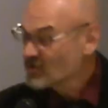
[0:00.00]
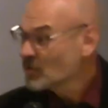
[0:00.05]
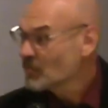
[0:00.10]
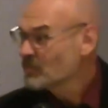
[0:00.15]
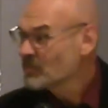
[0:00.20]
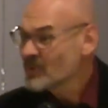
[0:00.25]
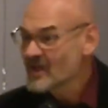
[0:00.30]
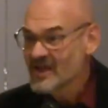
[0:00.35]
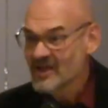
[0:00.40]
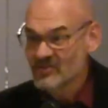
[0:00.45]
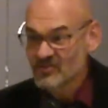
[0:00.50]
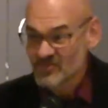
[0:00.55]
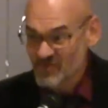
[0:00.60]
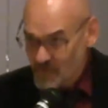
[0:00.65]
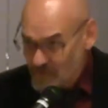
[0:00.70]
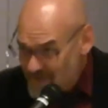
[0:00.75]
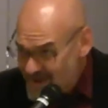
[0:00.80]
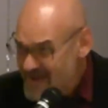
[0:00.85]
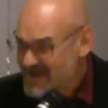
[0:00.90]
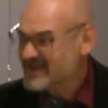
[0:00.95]
place, so
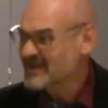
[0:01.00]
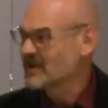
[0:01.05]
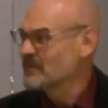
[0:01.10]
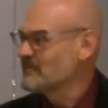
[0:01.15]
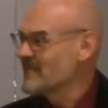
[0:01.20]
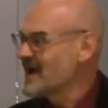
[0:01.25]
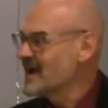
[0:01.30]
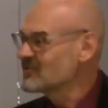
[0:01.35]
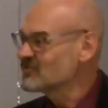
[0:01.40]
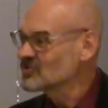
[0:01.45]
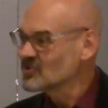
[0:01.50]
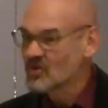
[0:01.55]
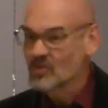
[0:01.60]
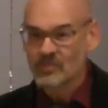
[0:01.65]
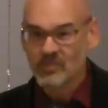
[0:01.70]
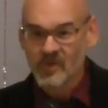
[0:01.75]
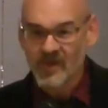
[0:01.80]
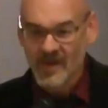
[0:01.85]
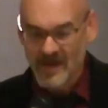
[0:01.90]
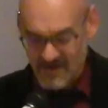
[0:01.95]
make it a magical
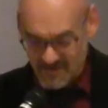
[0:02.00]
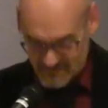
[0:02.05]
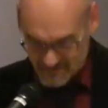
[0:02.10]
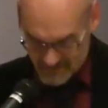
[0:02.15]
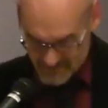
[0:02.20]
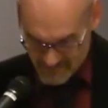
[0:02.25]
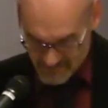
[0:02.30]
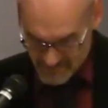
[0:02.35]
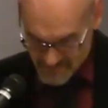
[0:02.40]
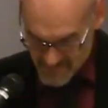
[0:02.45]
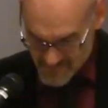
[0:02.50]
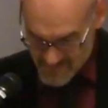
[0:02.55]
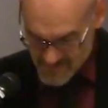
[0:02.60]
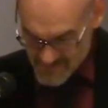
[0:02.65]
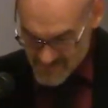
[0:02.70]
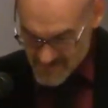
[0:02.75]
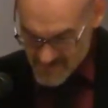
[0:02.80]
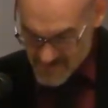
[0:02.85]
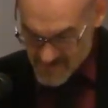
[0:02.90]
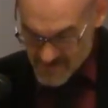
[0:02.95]
place.
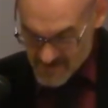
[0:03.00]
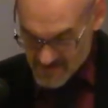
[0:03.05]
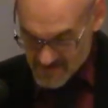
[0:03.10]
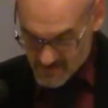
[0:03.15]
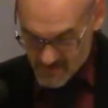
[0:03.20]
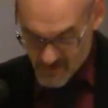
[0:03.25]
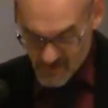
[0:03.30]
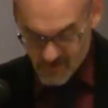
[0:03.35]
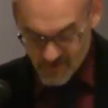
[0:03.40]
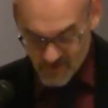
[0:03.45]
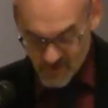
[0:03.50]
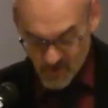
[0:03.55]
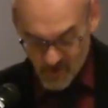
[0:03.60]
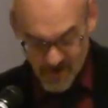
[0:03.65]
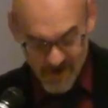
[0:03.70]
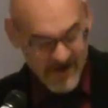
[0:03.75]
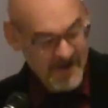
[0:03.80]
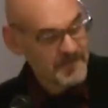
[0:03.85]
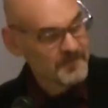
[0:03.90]
True story,